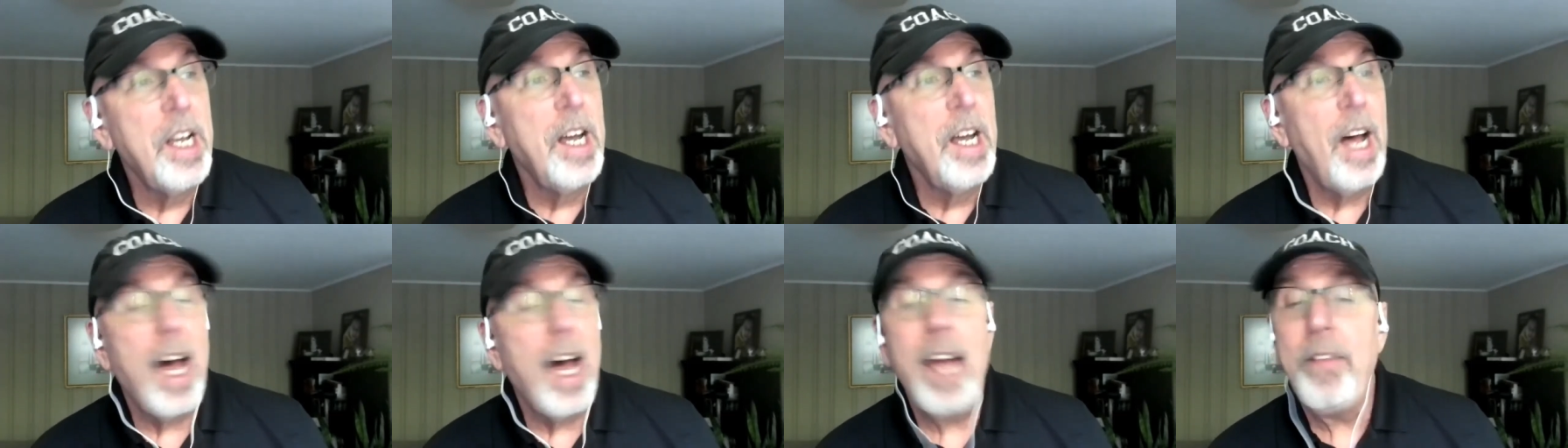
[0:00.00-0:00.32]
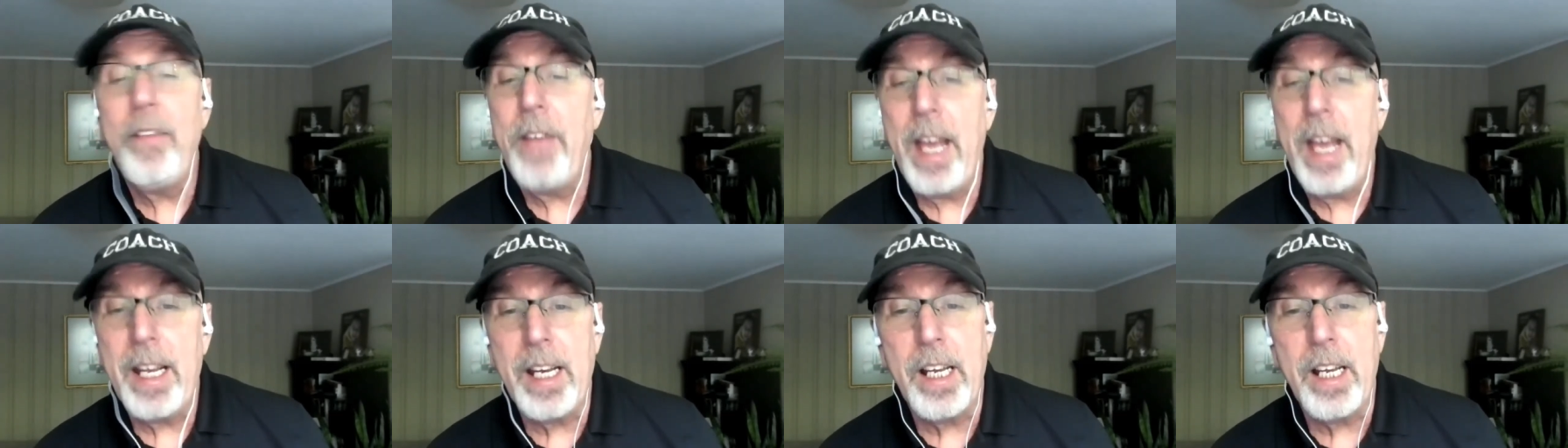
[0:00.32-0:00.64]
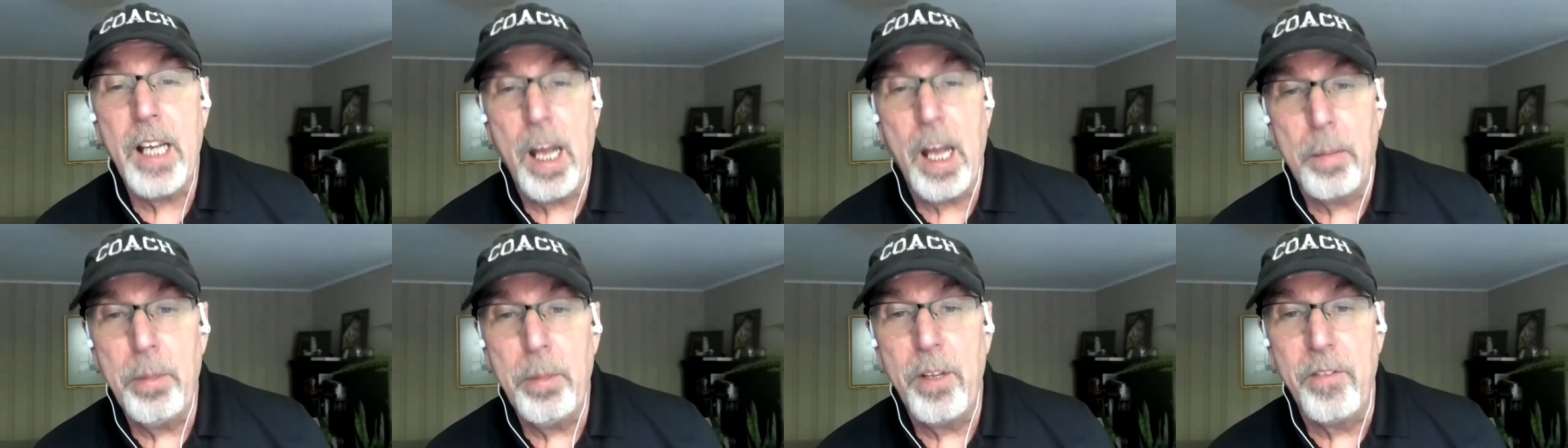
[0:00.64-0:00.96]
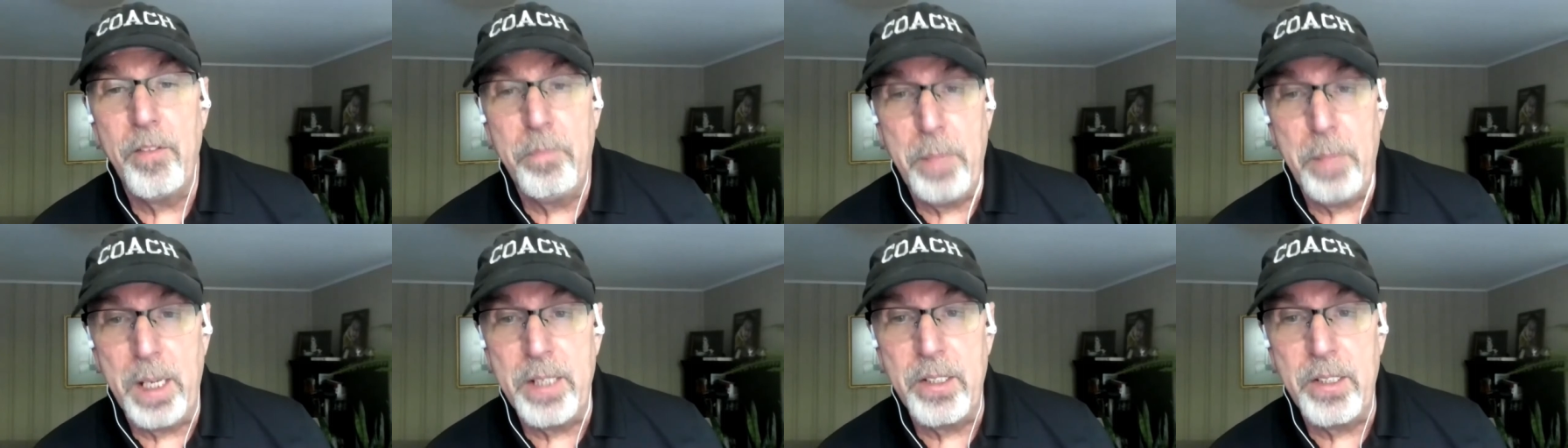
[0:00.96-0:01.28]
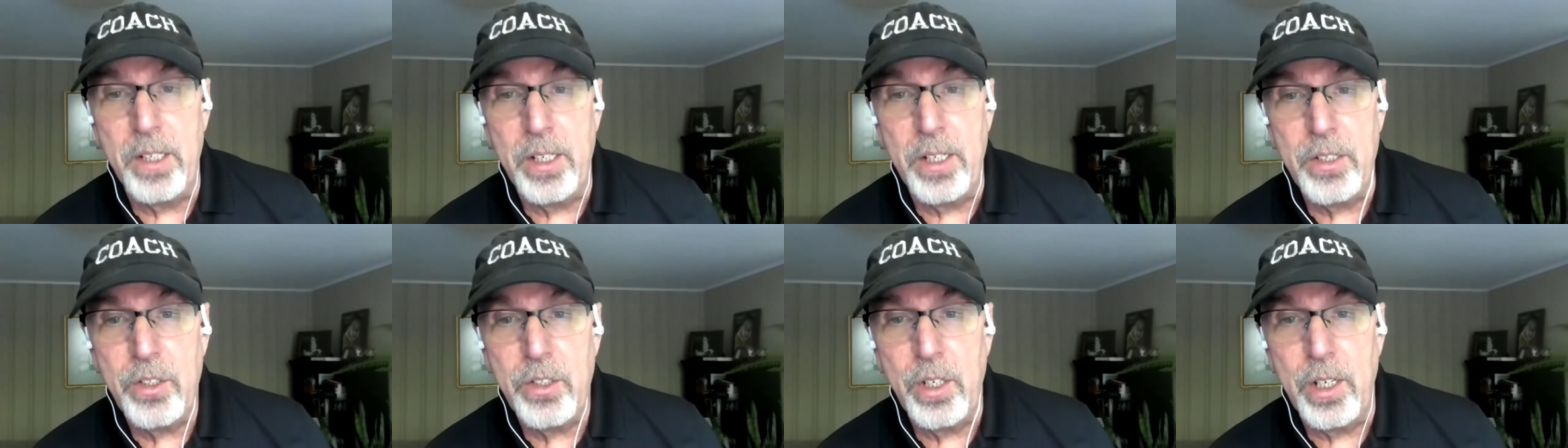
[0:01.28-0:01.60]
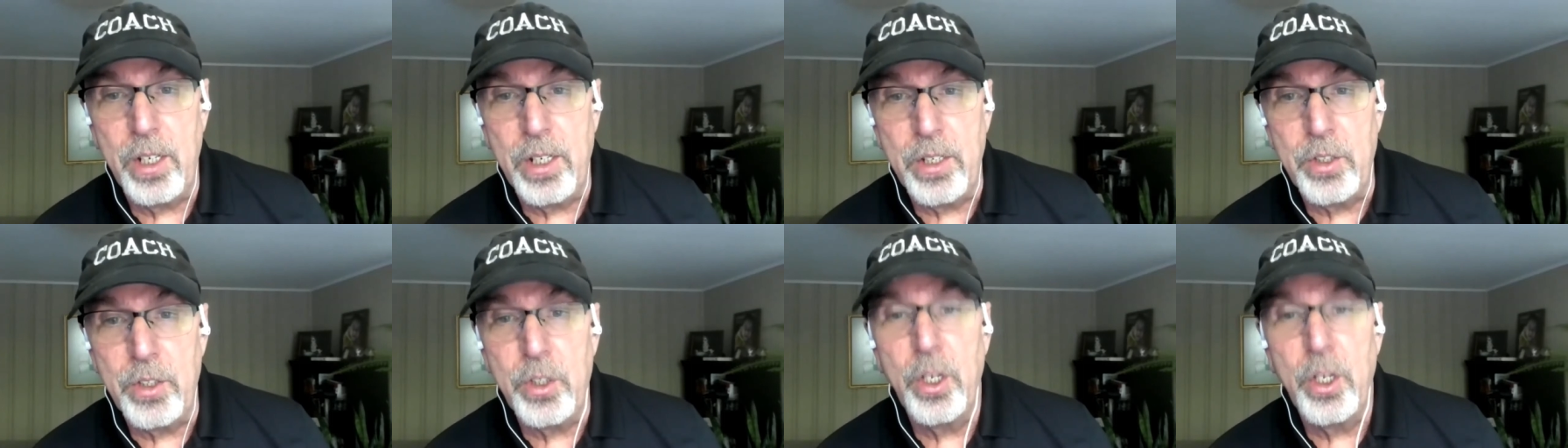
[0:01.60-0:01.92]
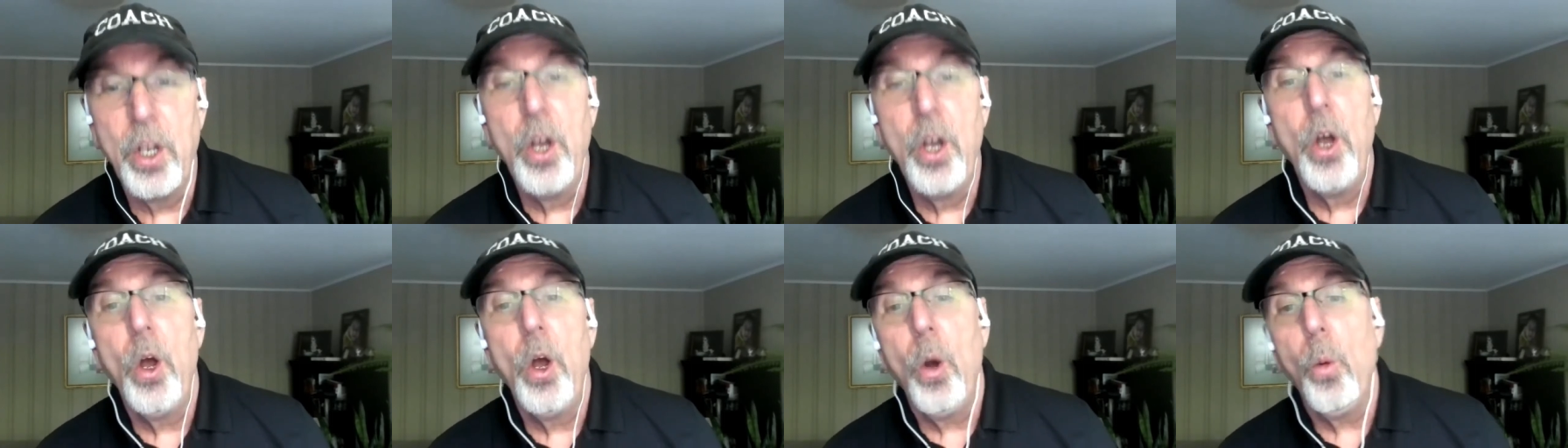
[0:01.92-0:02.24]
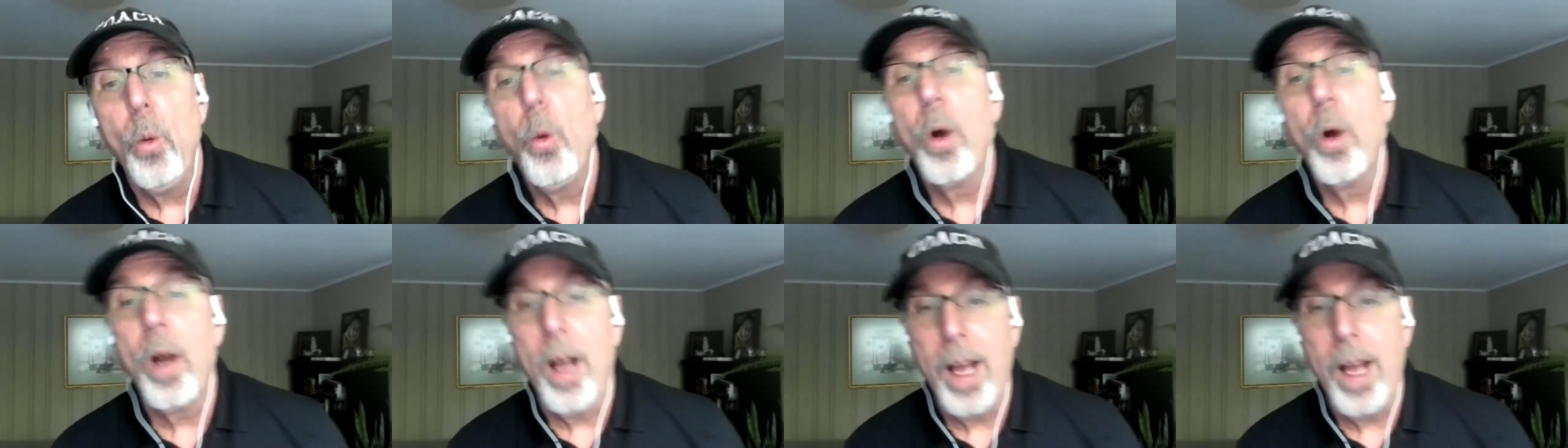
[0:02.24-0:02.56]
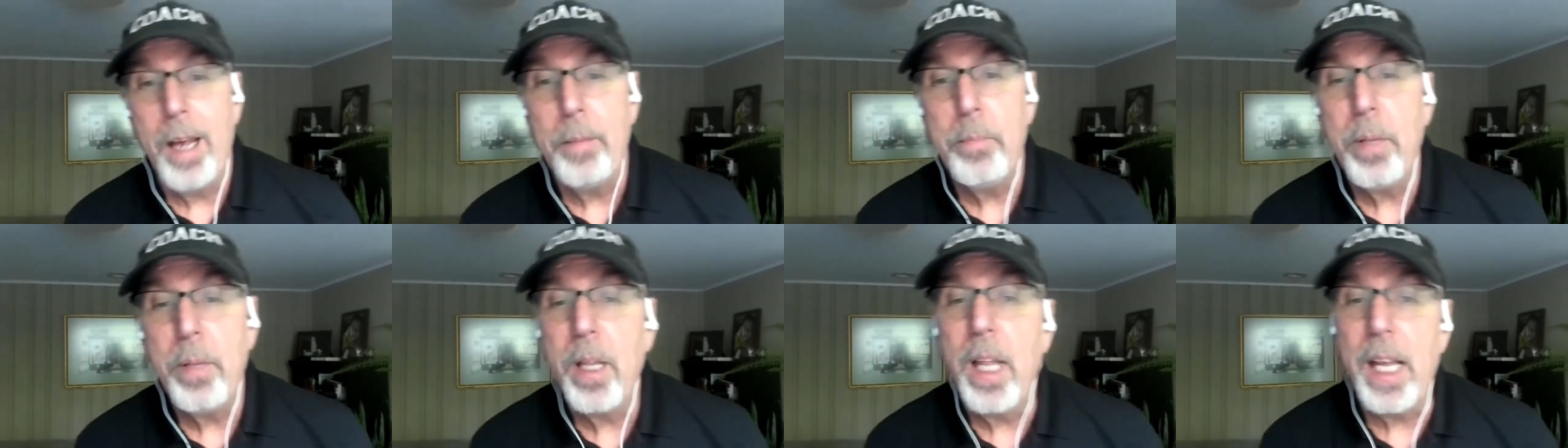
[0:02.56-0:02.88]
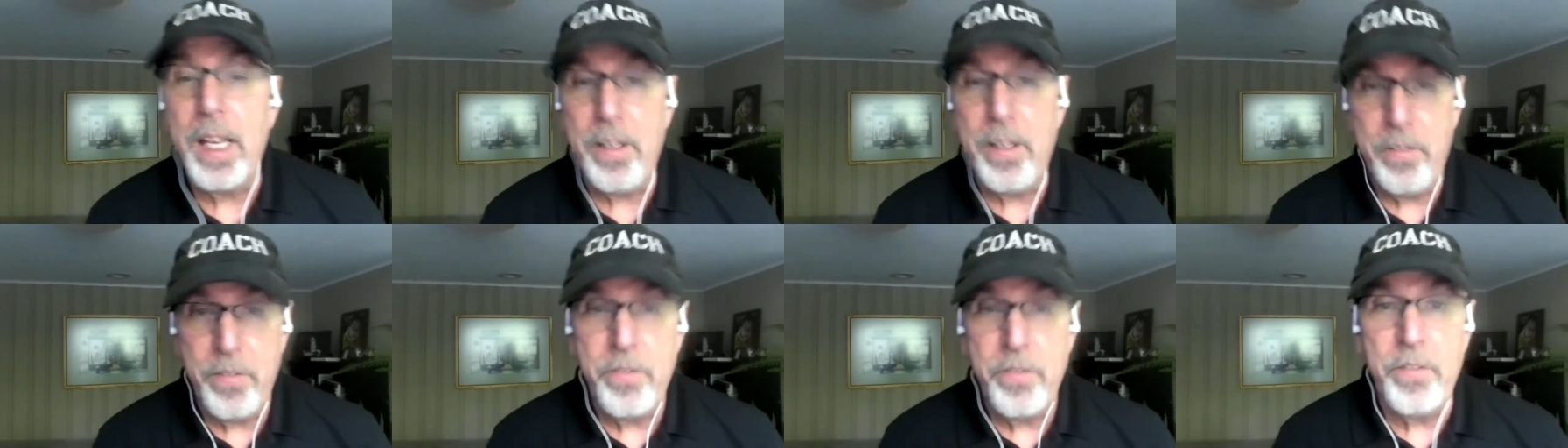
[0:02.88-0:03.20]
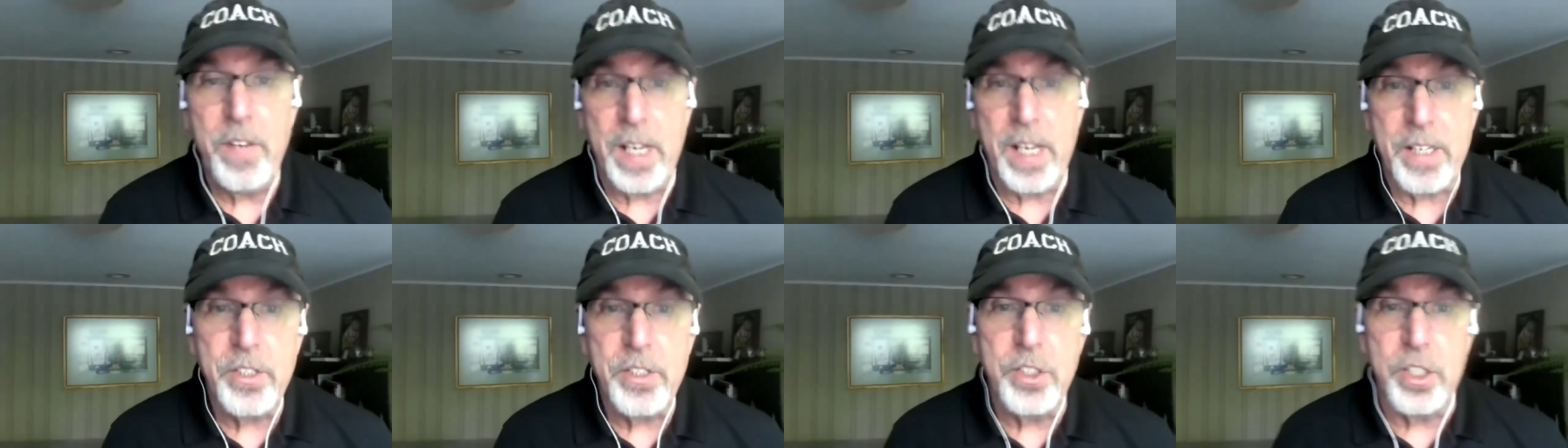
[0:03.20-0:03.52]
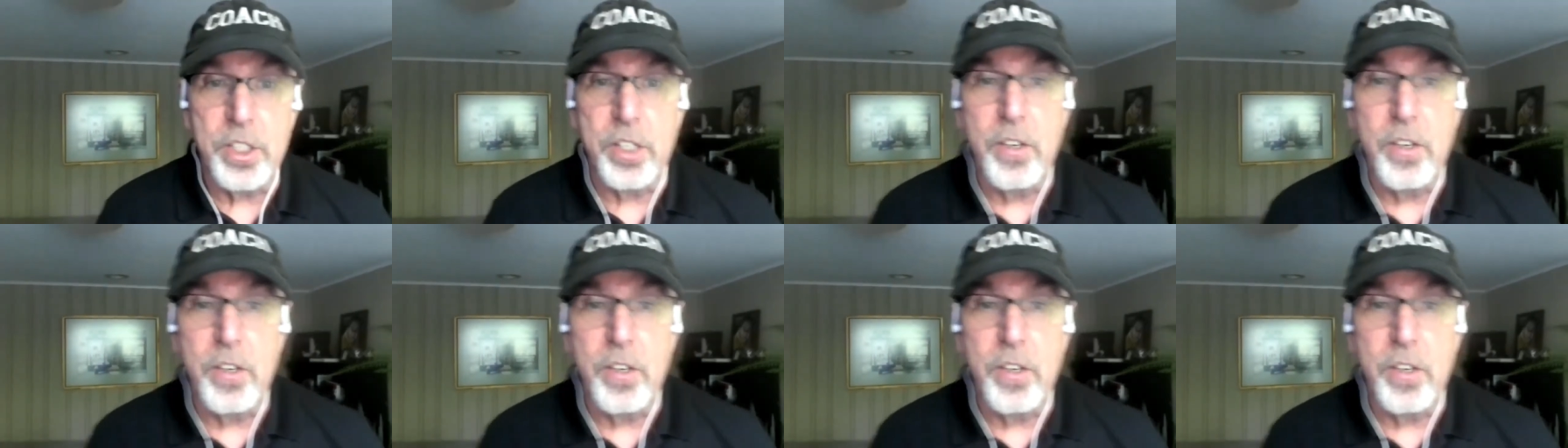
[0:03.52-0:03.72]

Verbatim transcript: I've had a couple of businesses where I played fixer